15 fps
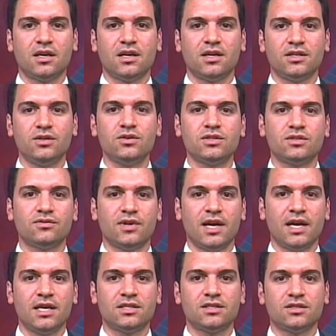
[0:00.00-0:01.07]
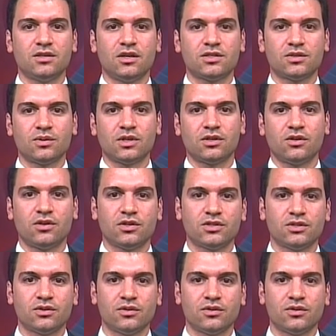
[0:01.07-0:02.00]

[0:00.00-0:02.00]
Use of ice is also encouraged to